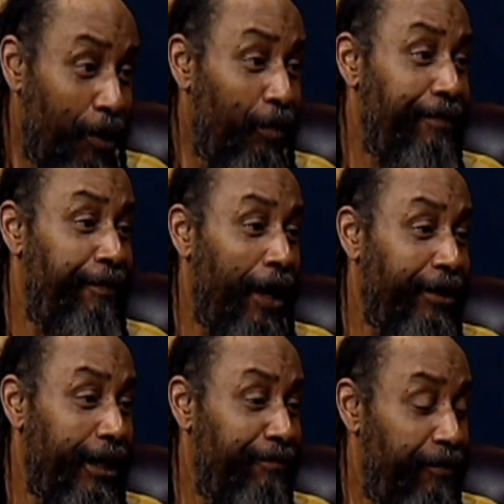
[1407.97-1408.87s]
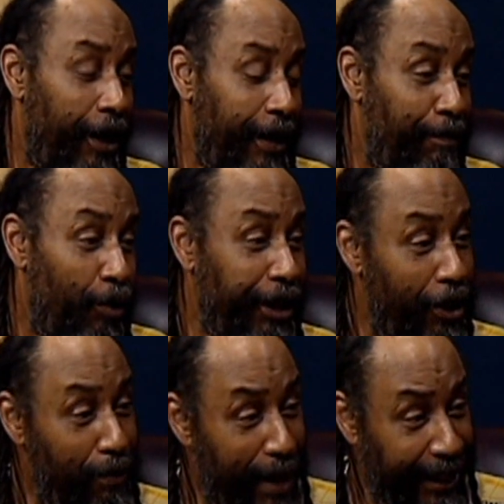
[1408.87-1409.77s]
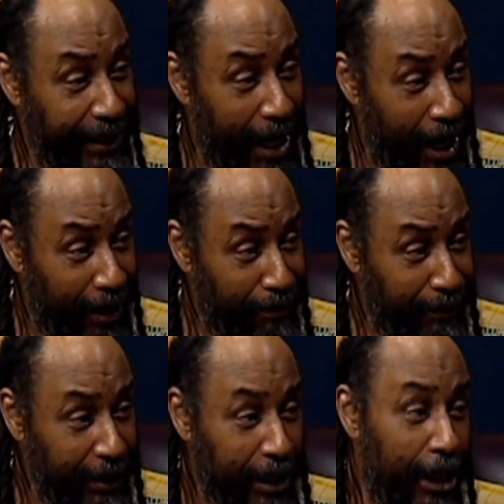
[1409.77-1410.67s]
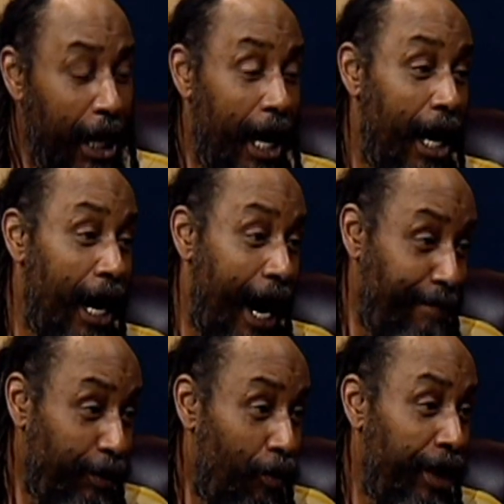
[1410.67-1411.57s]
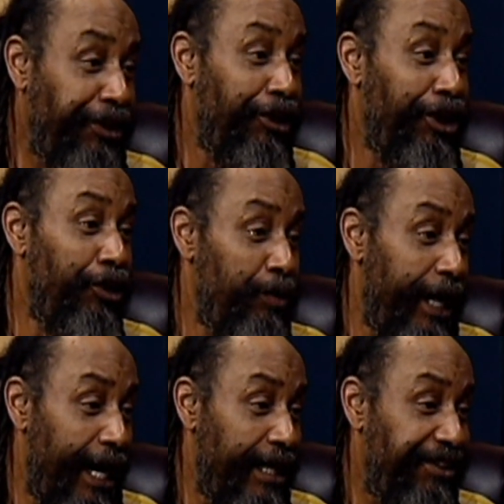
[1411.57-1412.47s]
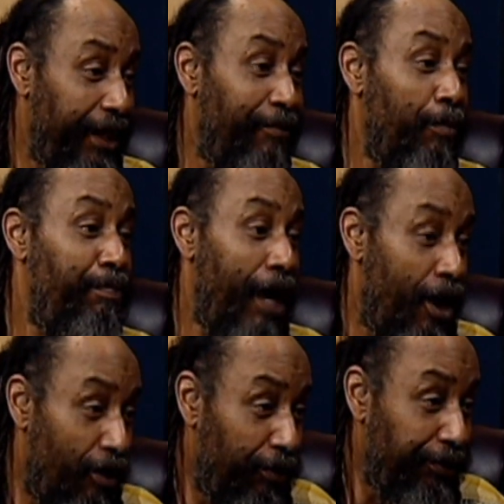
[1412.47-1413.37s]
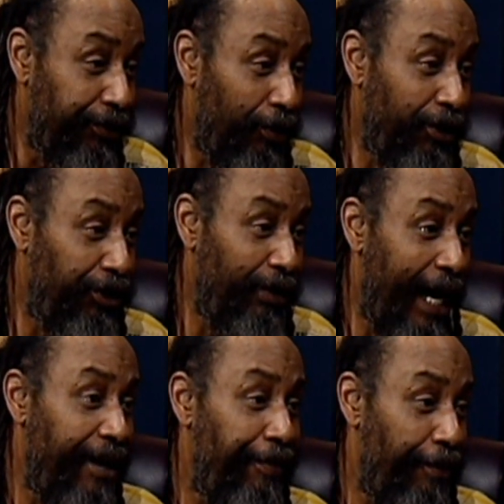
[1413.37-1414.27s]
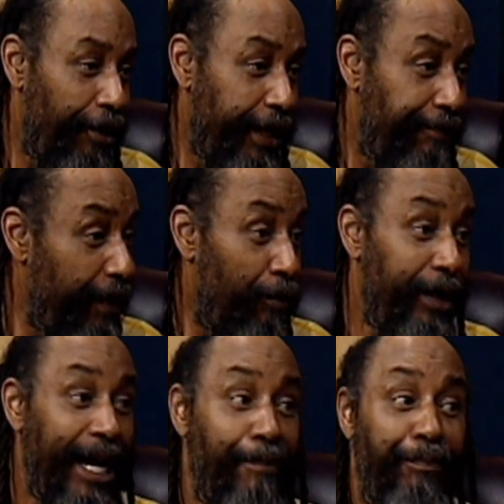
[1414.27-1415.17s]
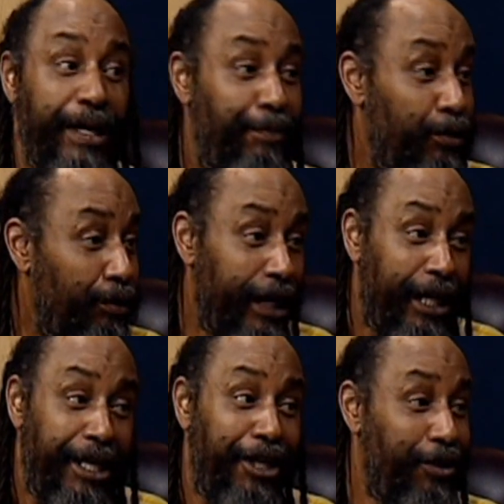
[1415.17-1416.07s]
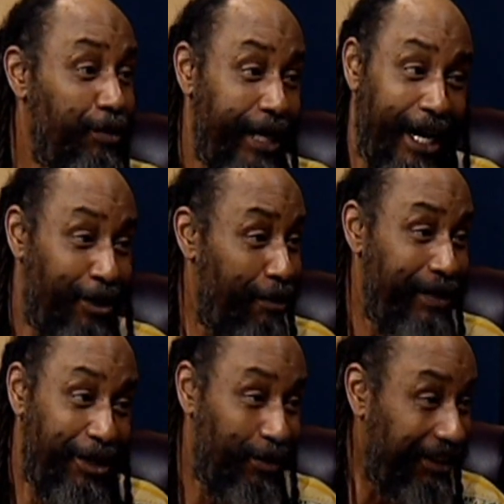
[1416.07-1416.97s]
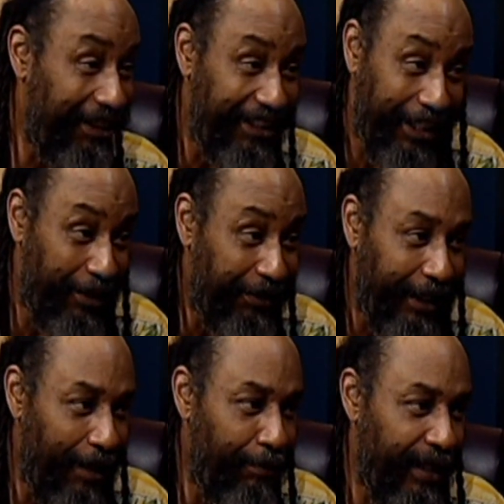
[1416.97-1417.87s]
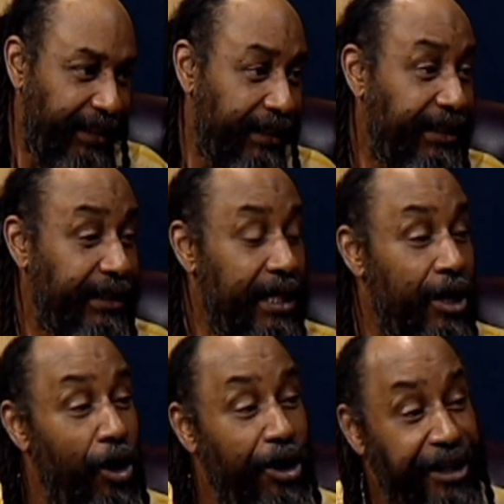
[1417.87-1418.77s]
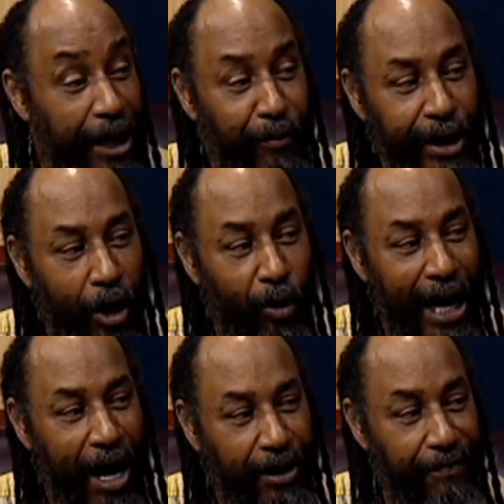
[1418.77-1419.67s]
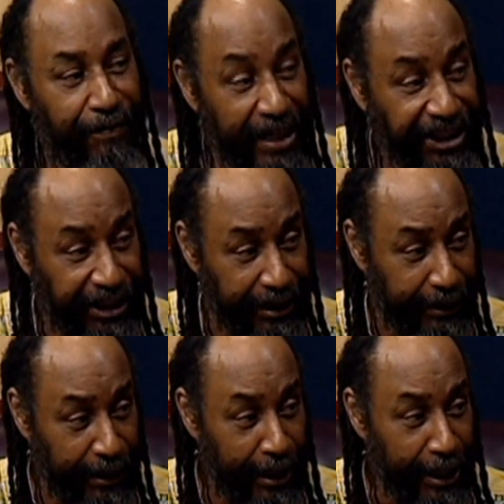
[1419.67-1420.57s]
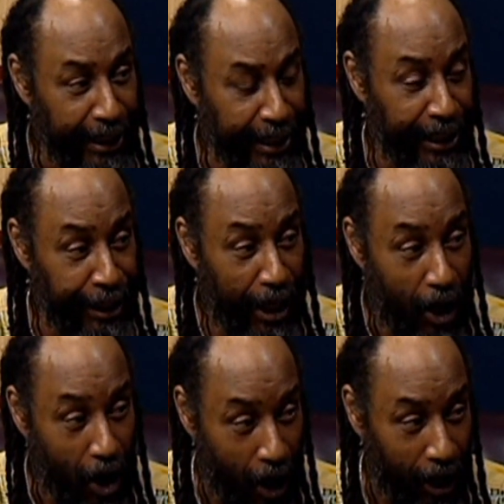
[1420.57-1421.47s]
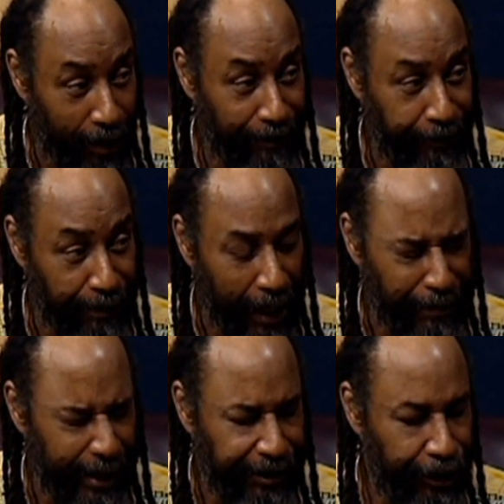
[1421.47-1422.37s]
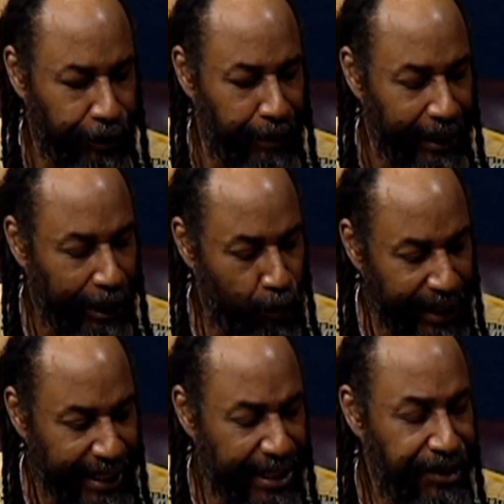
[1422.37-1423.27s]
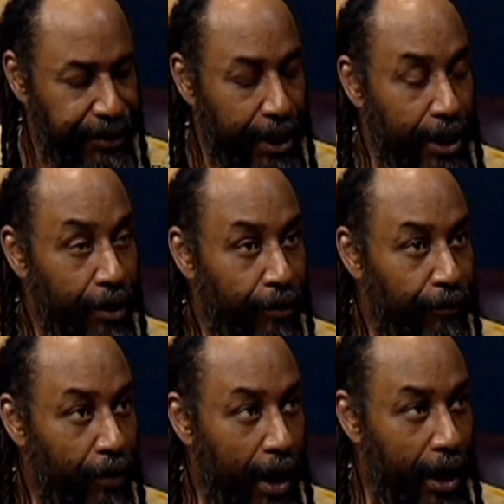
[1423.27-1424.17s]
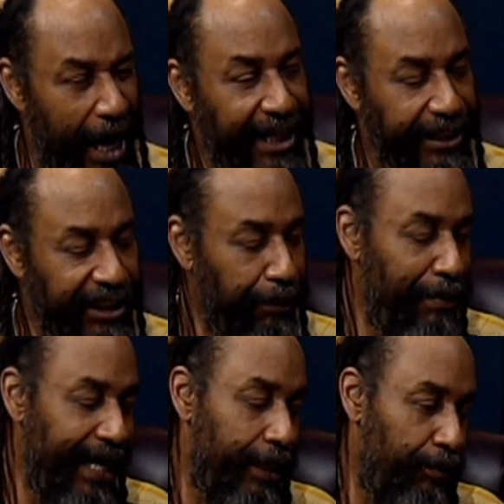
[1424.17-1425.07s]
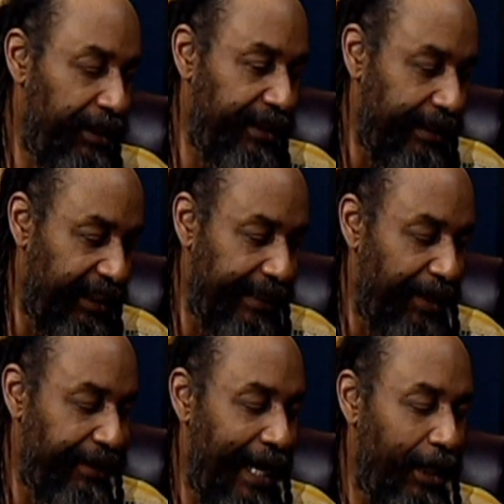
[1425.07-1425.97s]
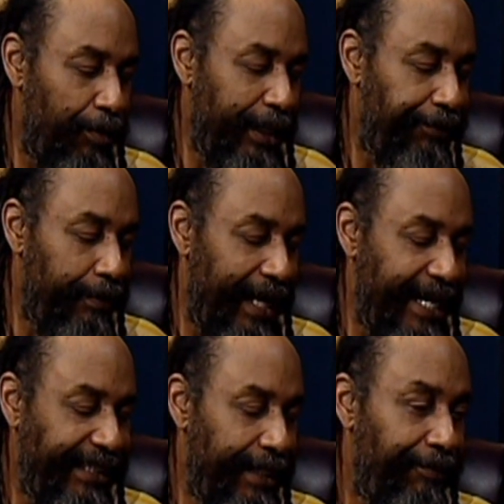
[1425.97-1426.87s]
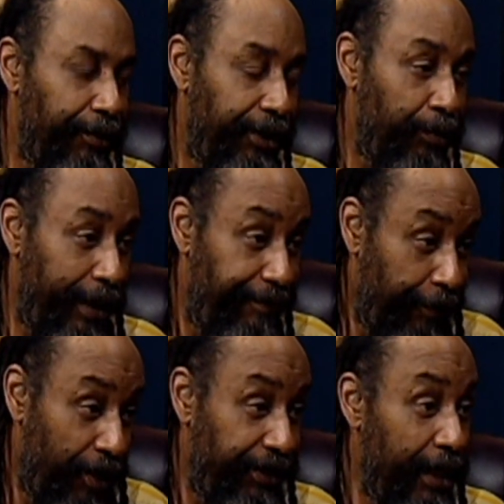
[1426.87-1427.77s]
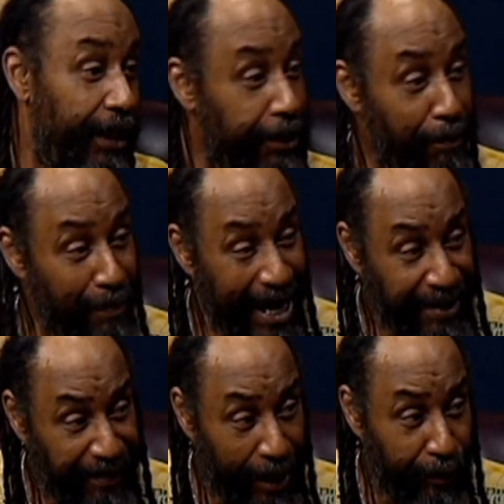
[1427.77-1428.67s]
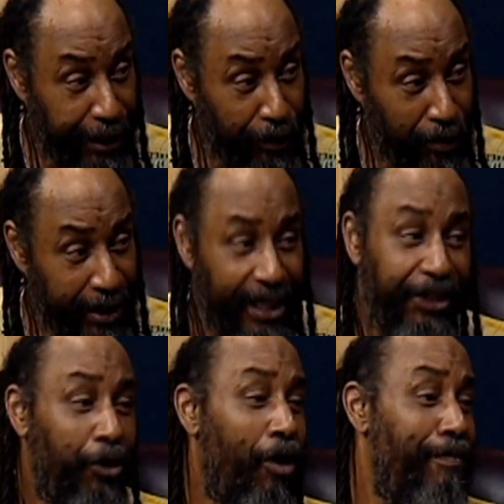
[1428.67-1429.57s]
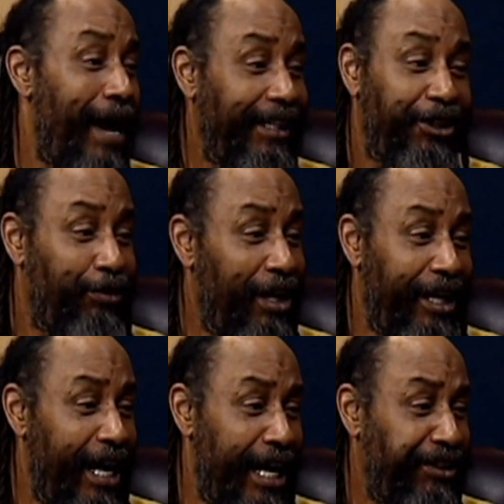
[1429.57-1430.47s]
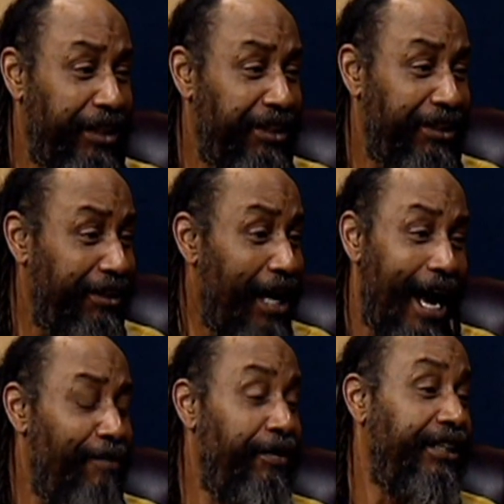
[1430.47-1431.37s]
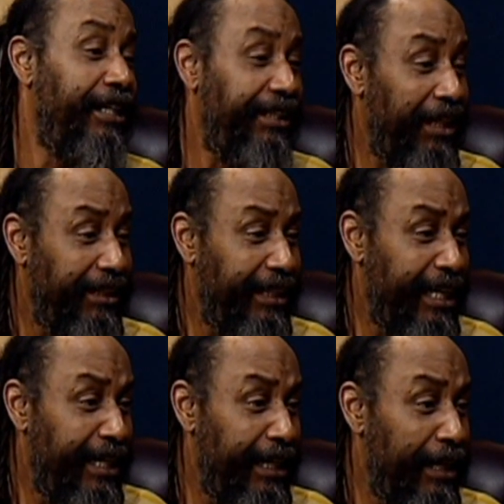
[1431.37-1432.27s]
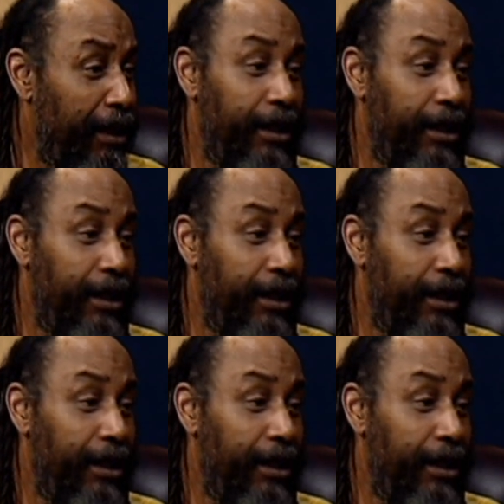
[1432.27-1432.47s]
We felt it very important to go back to Harlem. I'm going to the UK, several boroughs on July the 30th, and we got people in the UK going to be doing centennial celebrations. Then we hold our convention in Harlem, in Queens, actually Jamaica, which is just outside of Queens, from the 18th through the 21st. The main thing we're doing is going back the trail of the ancestors. I visited Tuskegee.